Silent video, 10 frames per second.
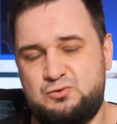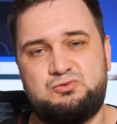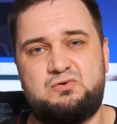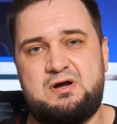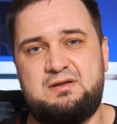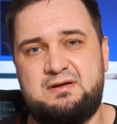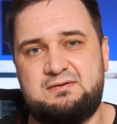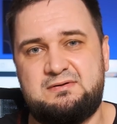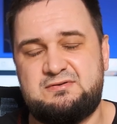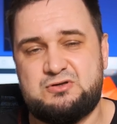guttural
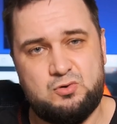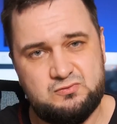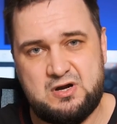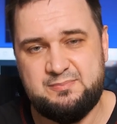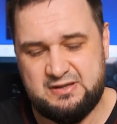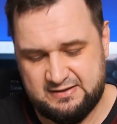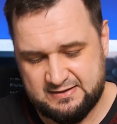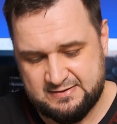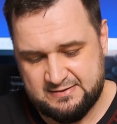and soul-grabbing.